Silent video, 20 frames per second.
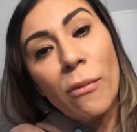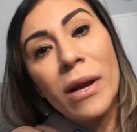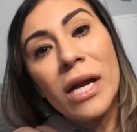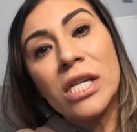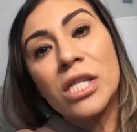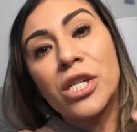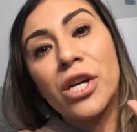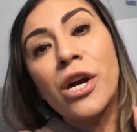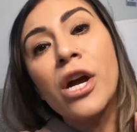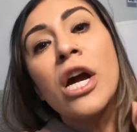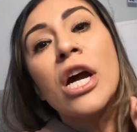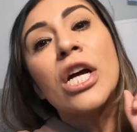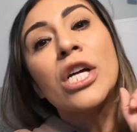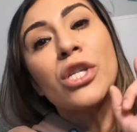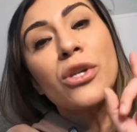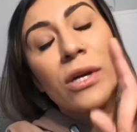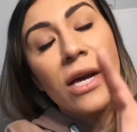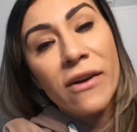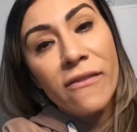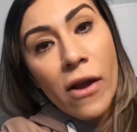Make sure
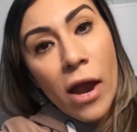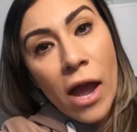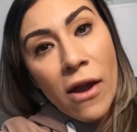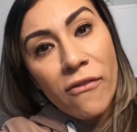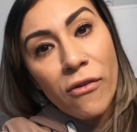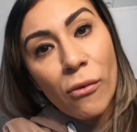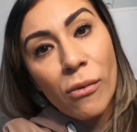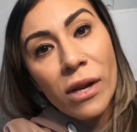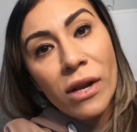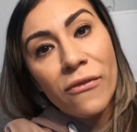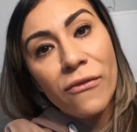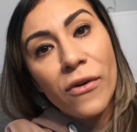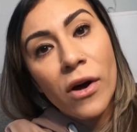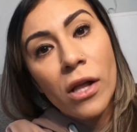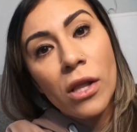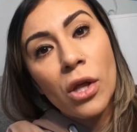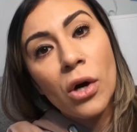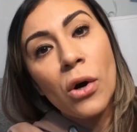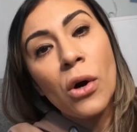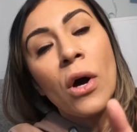to give everyone a
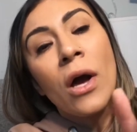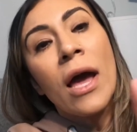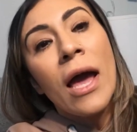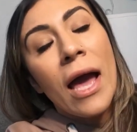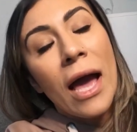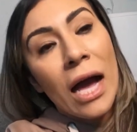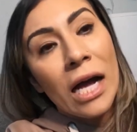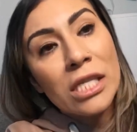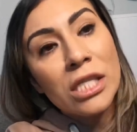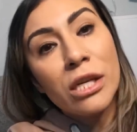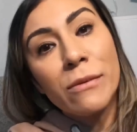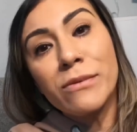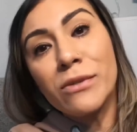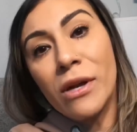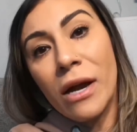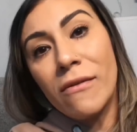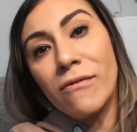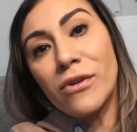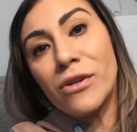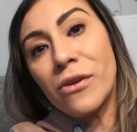follow and
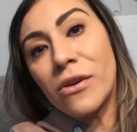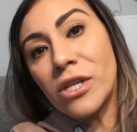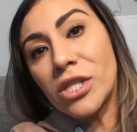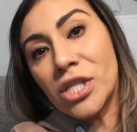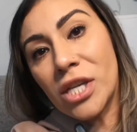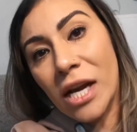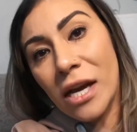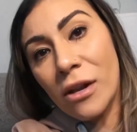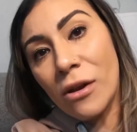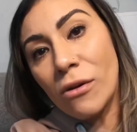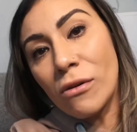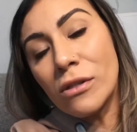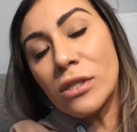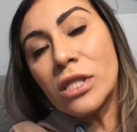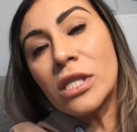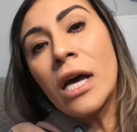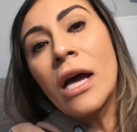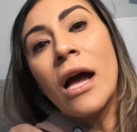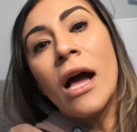subscribe to their channels.